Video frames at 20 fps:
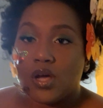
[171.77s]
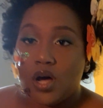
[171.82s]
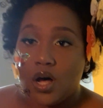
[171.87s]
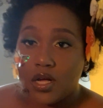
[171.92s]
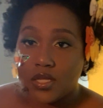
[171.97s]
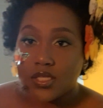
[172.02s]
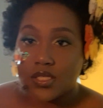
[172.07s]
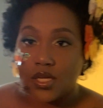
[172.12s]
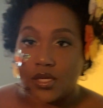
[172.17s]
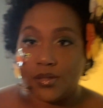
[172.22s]

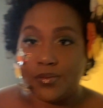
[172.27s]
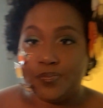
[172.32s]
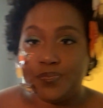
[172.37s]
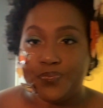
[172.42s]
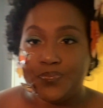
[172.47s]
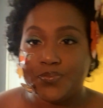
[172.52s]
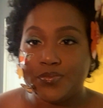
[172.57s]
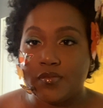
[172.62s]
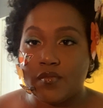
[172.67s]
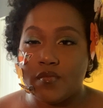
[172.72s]
Also,
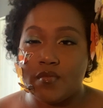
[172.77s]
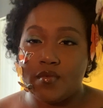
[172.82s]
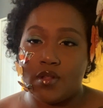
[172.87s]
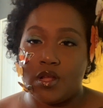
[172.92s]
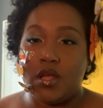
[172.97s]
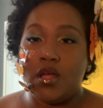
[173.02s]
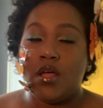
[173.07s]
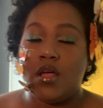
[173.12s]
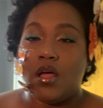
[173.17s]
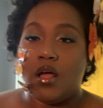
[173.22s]

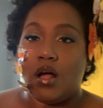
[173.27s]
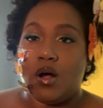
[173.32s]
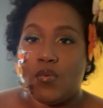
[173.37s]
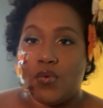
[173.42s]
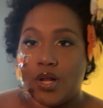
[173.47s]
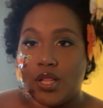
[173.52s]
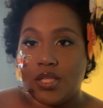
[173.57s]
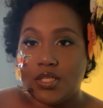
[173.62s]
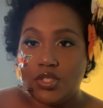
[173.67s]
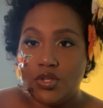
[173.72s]
I want
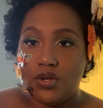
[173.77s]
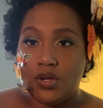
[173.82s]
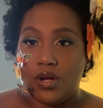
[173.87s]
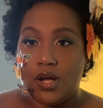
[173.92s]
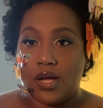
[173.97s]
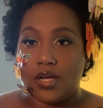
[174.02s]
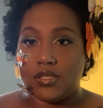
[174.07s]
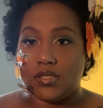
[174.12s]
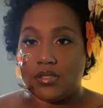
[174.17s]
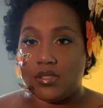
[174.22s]
to let you
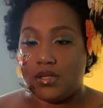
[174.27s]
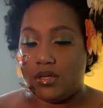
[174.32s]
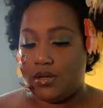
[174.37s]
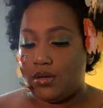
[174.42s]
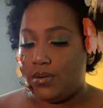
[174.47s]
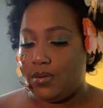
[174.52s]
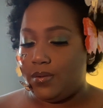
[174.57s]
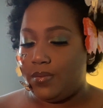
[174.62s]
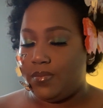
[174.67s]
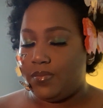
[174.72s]
guys
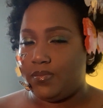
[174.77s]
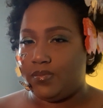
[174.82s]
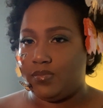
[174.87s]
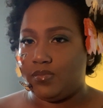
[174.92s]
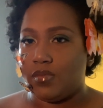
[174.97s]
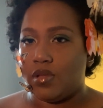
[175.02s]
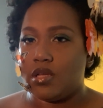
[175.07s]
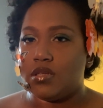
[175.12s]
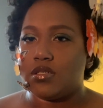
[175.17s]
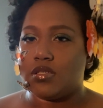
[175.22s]
know,
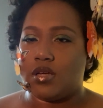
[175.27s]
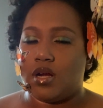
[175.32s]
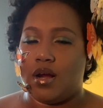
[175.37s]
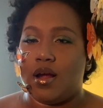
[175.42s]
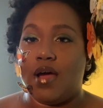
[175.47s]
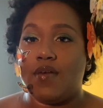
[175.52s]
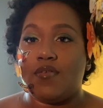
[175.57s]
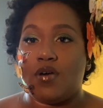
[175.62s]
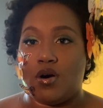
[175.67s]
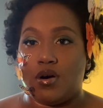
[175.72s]
sorry, I
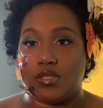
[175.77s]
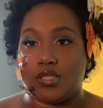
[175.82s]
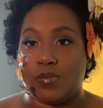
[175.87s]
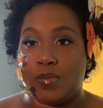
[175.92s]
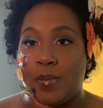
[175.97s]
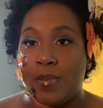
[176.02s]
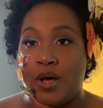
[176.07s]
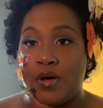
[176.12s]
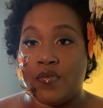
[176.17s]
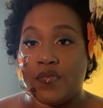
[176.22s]
have a halls in my
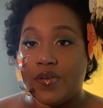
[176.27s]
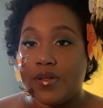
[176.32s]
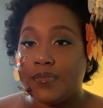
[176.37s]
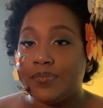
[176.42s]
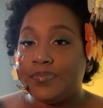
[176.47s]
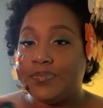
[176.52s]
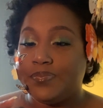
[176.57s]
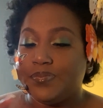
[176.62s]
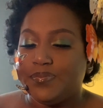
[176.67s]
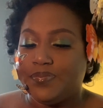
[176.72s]
mouth.
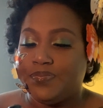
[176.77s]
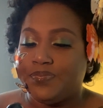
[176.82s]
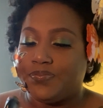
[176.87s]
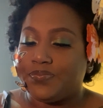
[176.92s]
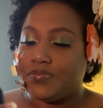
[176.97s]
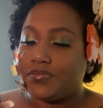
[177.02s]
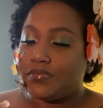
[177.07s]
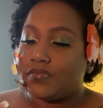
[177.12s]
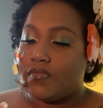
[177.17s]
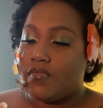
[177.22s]

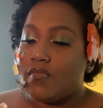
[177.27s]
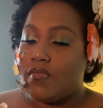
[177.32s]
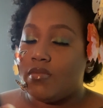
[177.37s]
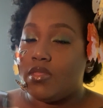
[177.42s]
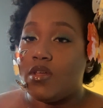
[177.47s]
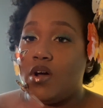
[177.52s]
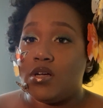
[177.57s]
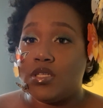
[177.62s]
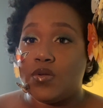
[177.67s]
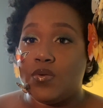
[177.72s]

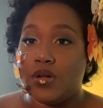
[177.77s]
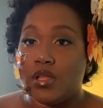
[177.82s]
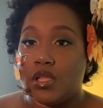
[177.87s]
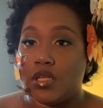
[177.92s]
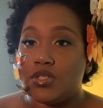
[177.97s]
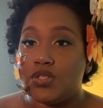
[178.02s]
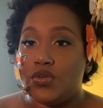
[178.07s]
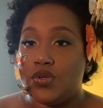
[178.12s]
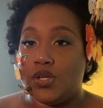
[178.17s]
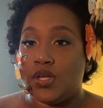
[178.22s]
Also want to
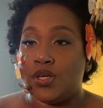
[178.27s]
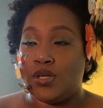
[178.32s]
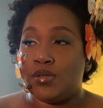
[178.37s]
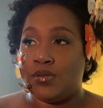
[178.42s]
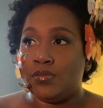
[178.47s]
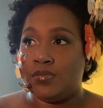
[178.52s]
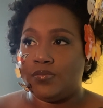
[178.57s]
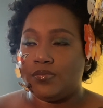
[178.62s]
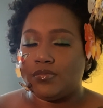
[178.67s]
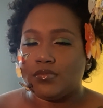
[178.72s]
let you
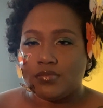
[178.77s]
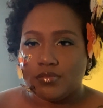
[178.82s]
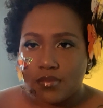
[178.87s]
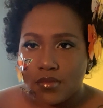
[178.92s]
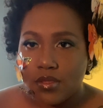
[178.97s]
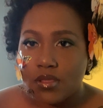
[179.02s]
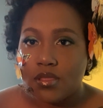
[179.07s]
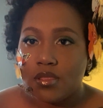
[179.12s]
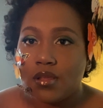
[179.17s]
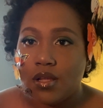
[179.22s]
know,
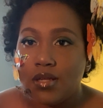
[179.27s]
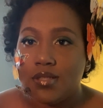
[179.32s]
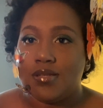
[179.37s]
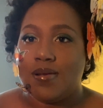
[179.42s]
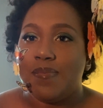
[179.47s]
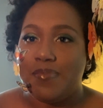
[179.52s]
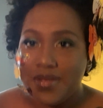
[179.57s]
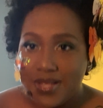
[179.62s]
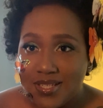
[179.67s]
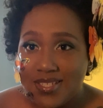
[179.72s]
to
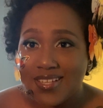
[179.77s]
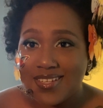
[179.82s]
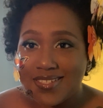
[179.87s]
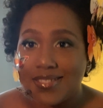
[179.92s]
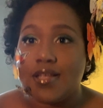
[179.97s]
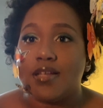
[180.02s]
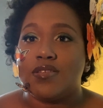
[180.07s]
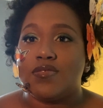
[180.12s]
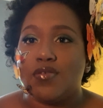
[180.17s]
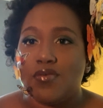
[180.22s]
be
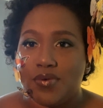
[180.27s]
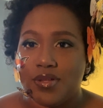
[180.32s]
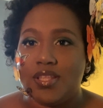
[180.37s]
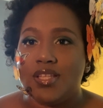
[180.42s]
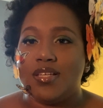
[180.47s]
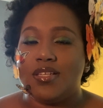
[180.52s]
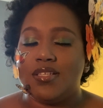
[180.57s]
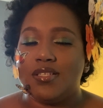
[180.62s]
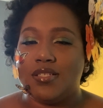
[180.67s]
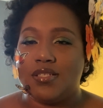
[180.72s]
successful with
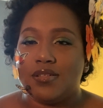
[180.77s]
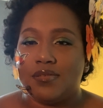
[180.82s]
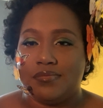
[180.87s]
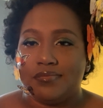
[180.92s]
this,